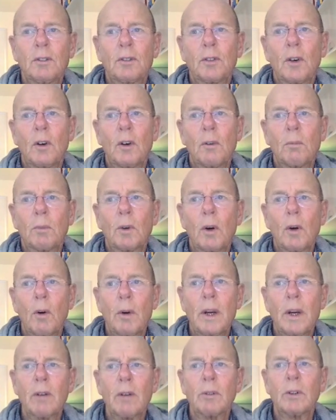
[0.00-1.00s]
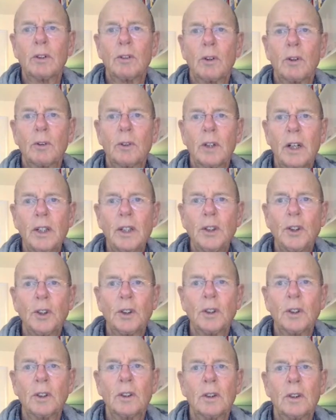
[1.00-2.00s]
from coherent
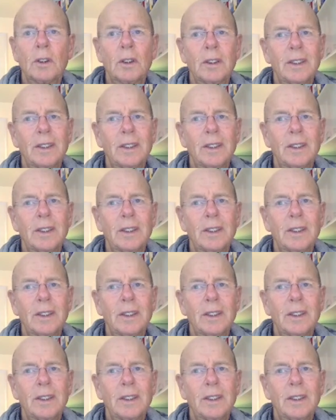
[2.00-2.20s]
rotation